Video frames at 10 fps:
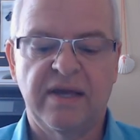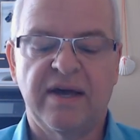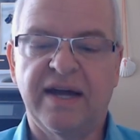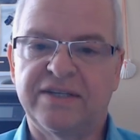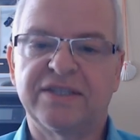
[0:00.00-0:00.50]

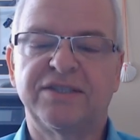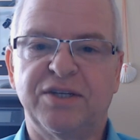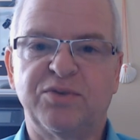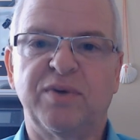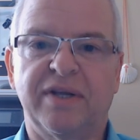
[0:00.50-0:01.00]
I just
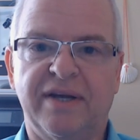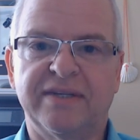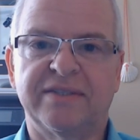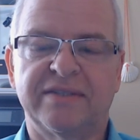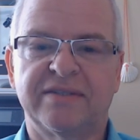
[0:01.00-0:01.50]
didn't
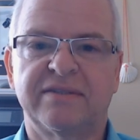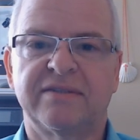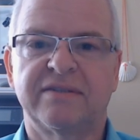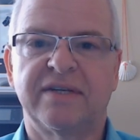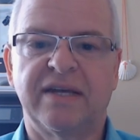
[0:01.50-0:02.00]
realize it
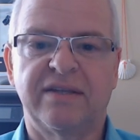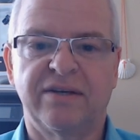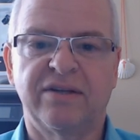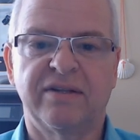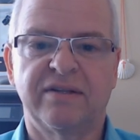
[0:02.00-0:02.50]

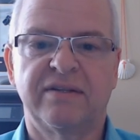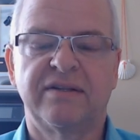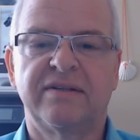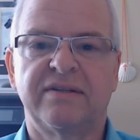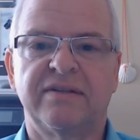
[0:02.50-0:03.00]
until
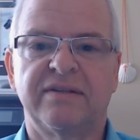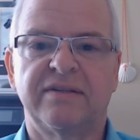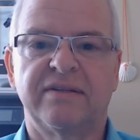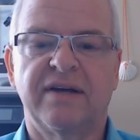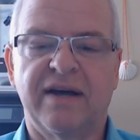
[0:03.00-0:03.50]

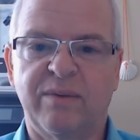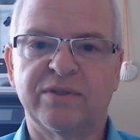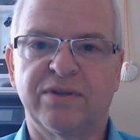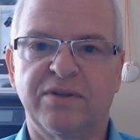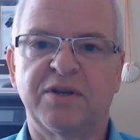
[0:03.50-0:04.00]
I was
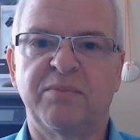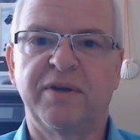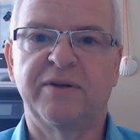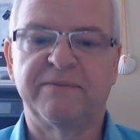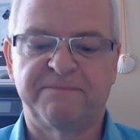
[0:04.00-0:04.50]
on the Camino.